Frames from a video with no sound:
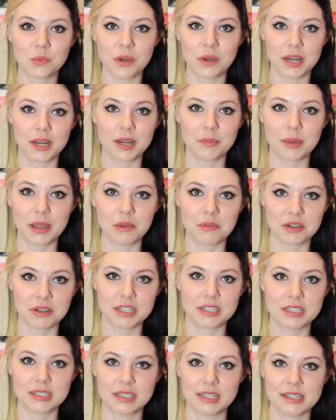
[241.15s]
one by one
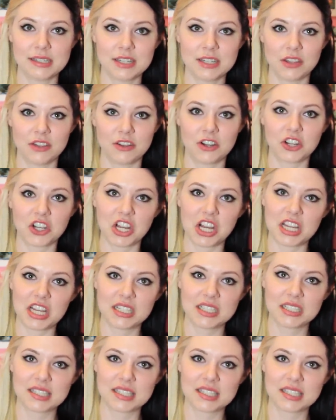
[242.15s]
until they're all gone.